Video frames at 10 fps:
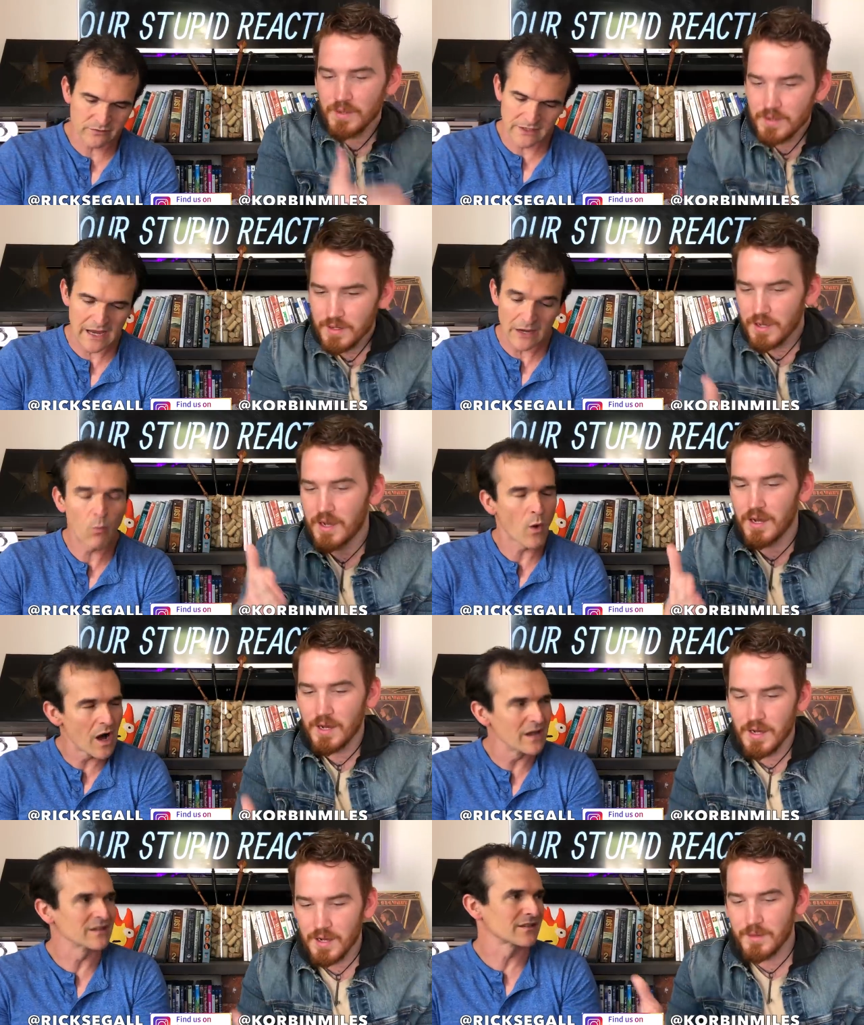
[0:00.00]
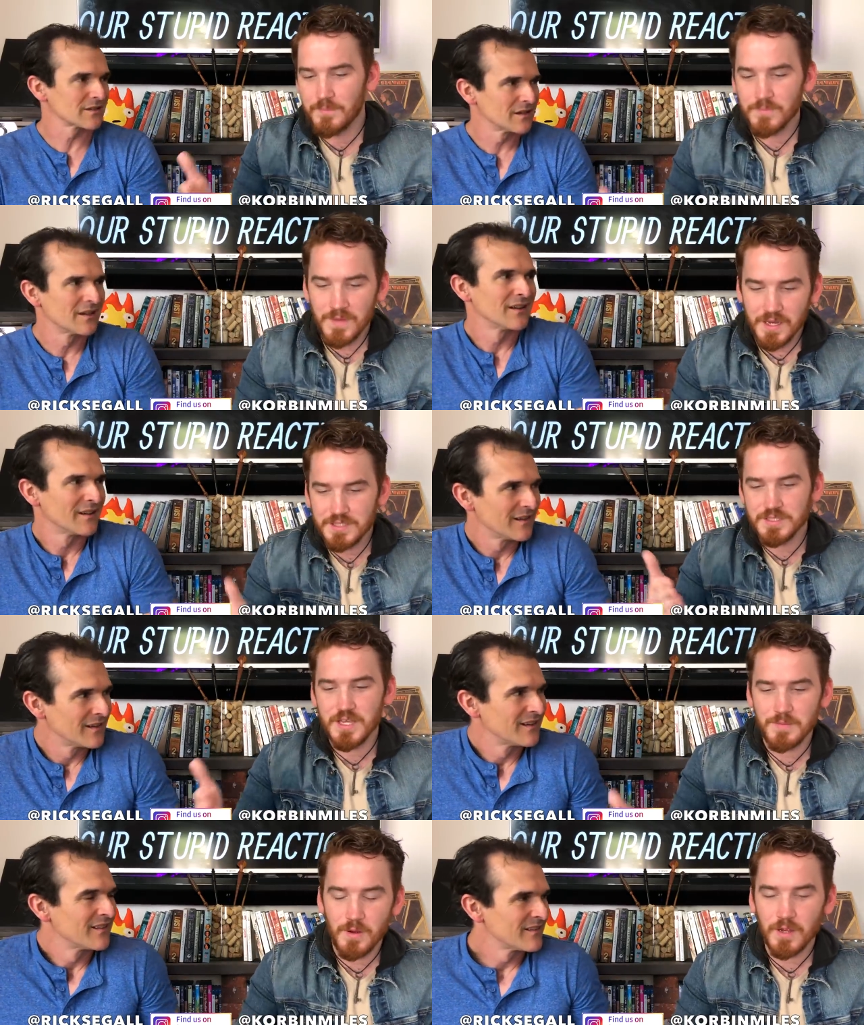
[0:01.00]
Speaker 1: Yeah, it um, was. And it
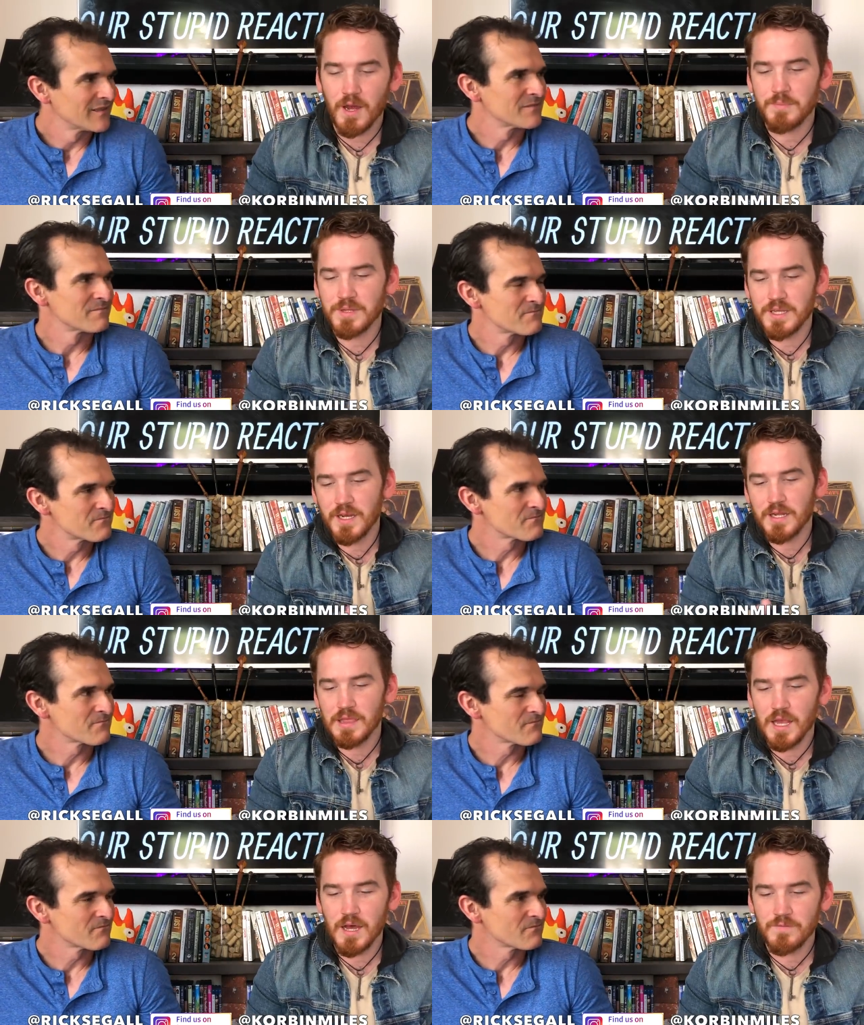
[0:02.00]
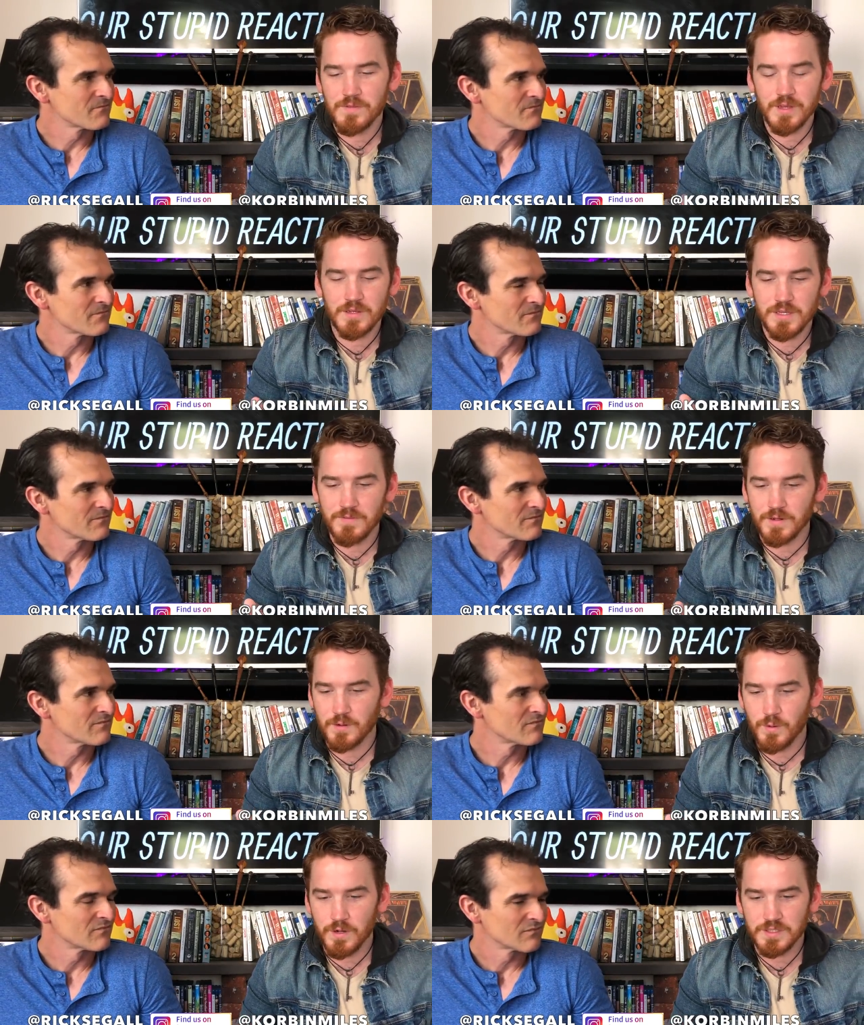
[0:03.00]
just kept going on. But then I loved the
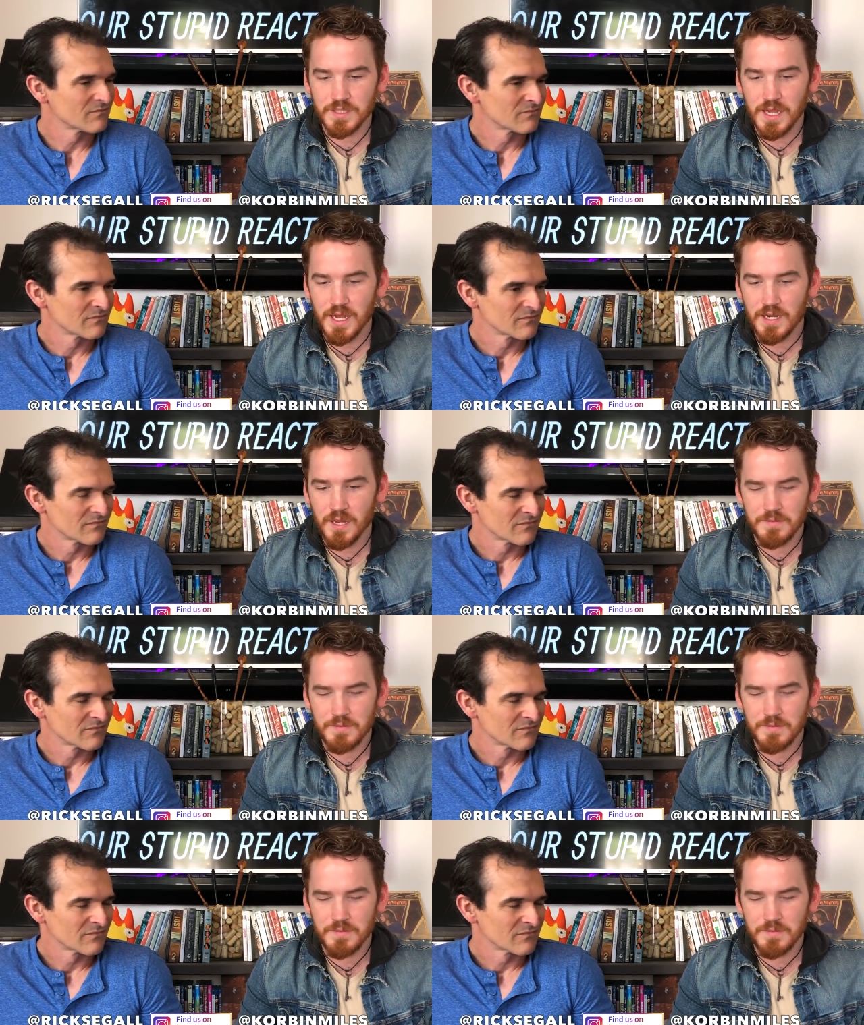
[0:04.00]
different quirks it had.